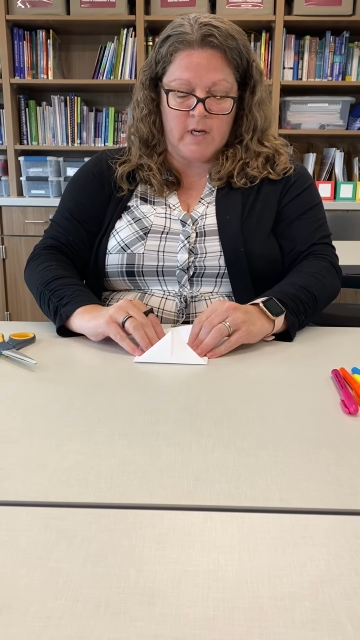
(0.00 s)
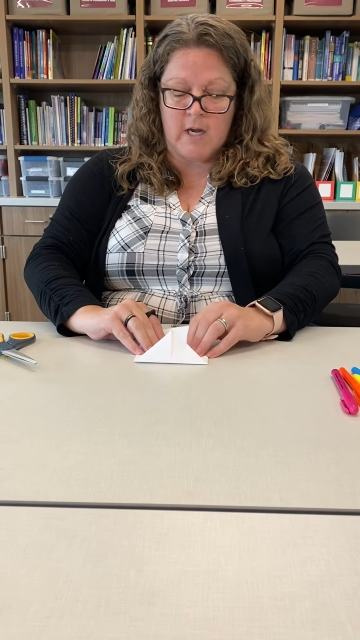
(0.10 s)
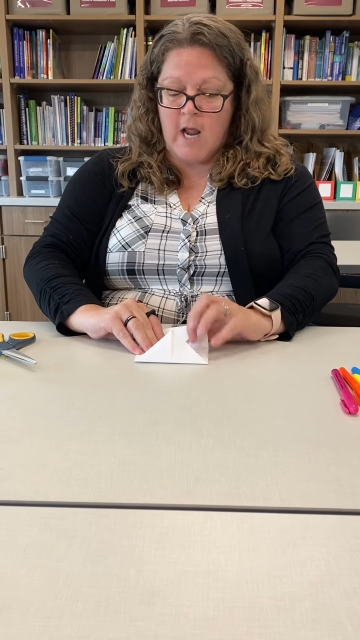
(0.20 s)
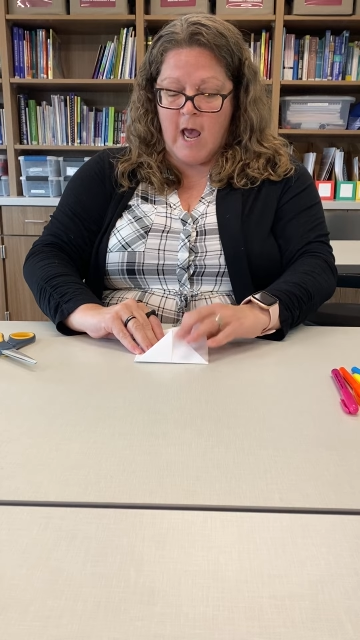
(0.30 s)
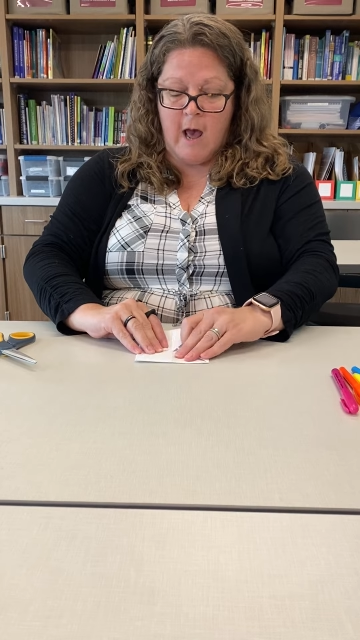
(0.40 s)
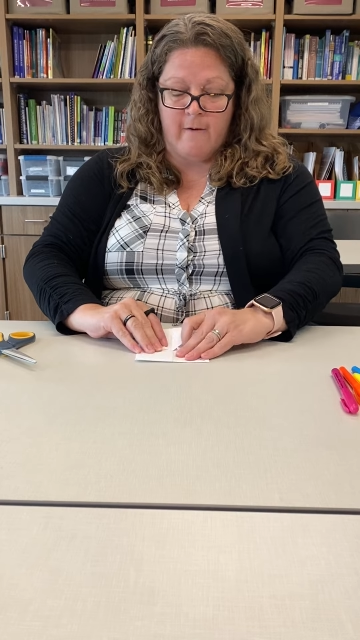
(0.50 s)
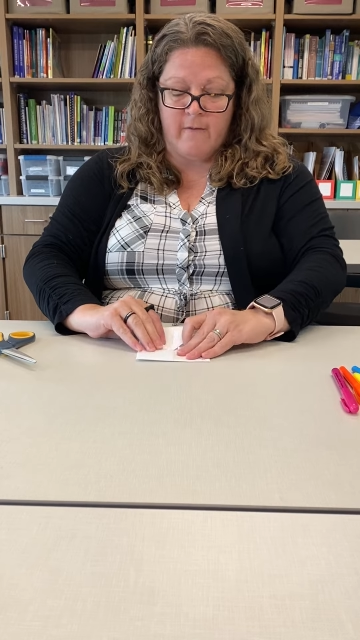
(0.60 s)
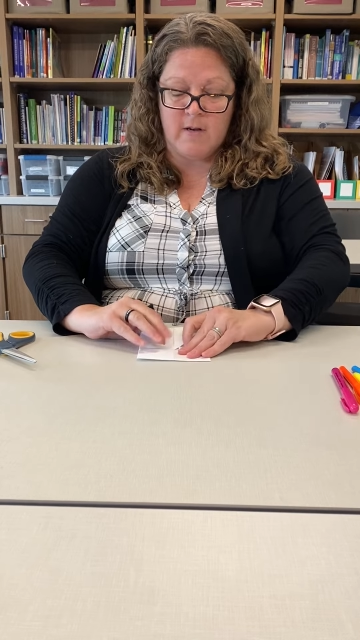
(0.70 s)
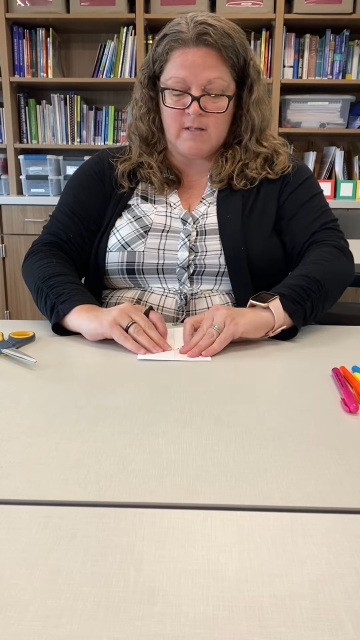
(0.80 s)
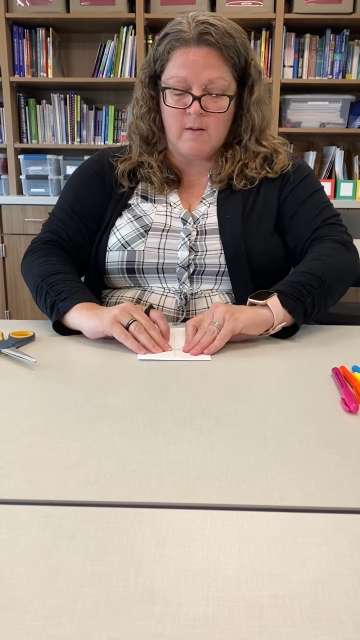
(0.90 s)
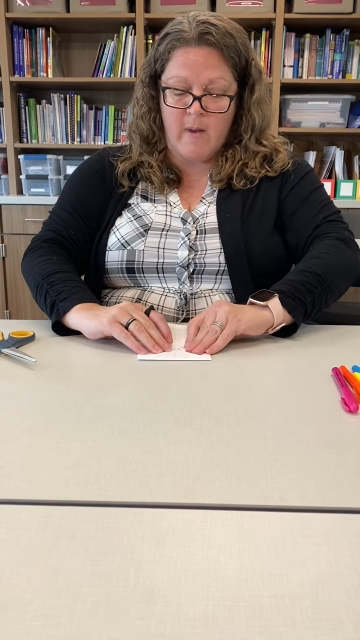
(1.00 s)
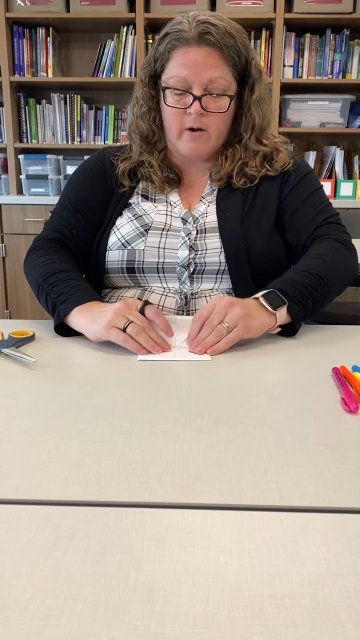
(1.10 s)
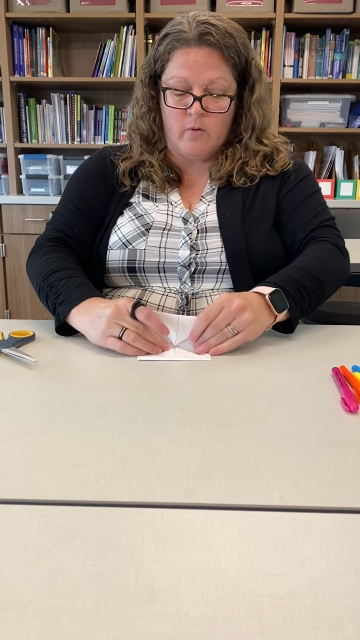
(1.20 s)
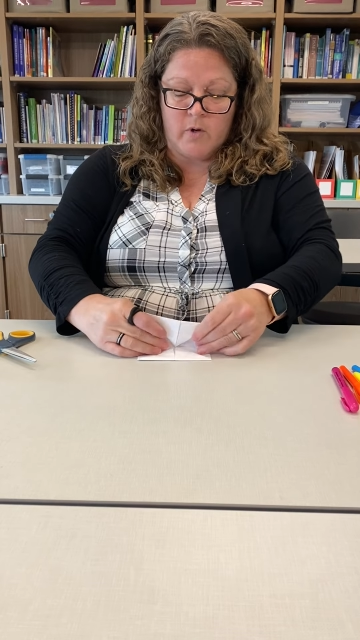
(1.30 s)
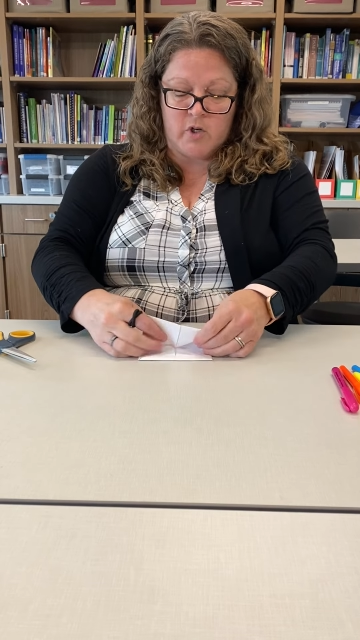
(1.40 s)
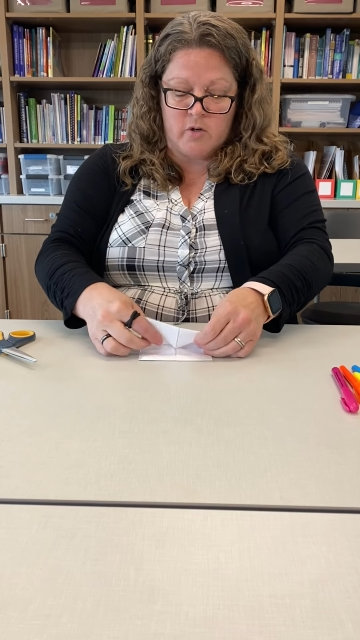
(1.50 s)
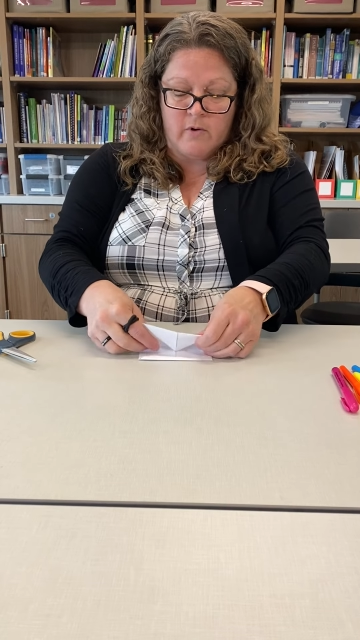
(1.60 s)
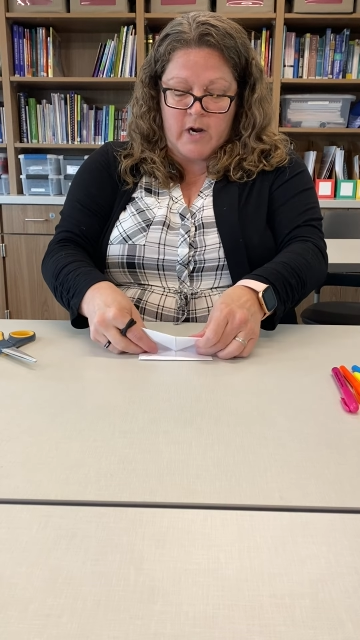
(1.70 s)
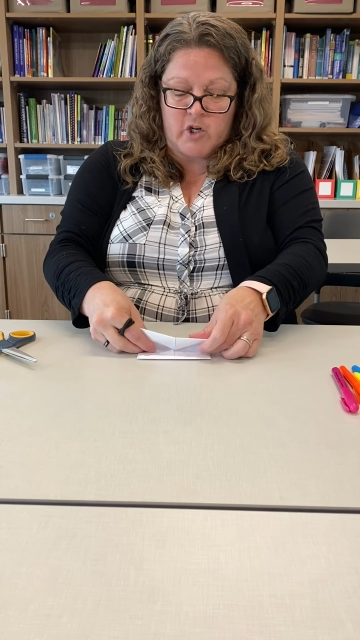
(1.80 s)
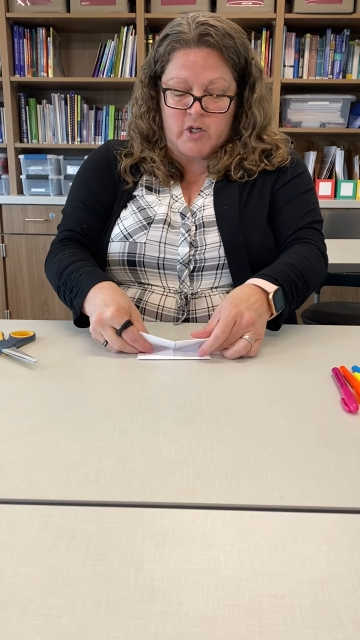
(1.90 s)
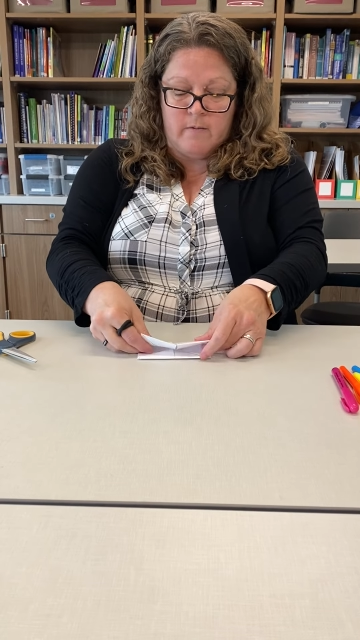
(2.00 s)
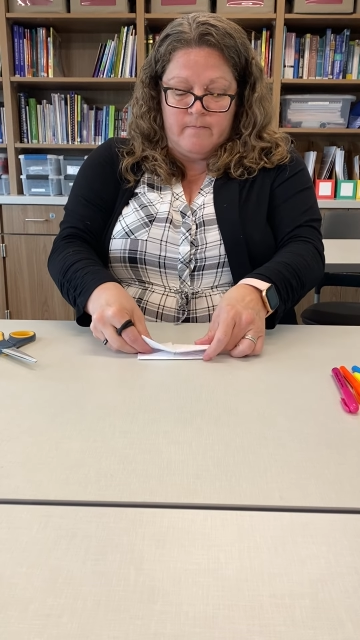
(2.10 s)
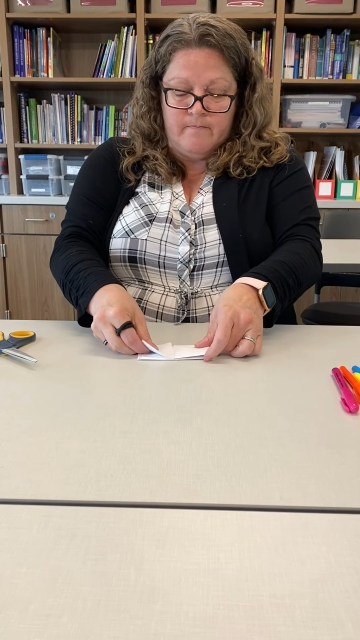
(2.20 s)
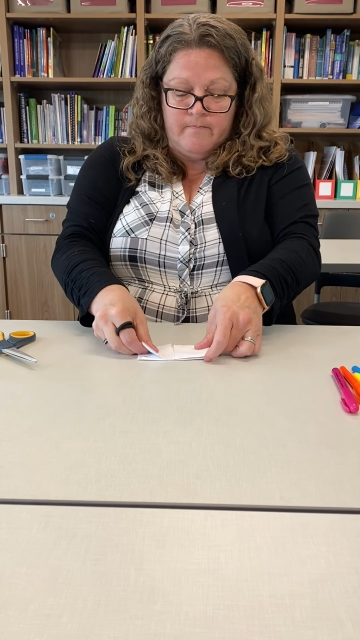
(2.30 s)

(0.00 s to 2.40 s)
it in half. It doesn't matter which direction,